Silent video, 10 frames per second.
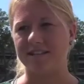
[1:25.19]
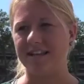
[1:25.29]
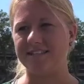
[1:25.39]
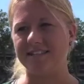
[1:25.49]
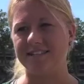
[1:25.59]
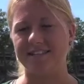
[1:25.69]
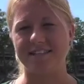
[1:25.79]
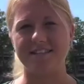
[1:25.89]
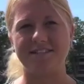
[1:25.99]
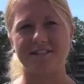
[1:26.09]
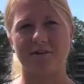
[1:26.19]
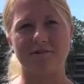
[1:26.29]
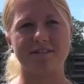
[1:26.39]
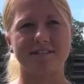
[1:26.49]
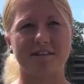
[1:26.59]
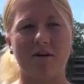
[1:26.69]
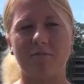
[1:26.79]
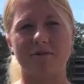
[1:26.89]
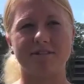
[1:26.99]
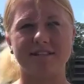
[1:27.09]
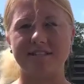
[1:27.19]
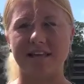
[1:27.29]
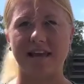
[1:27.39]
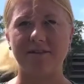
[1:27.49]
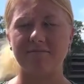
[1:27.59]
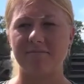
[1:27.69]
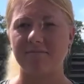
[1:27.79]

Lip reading: in SEC, so it's almost the same.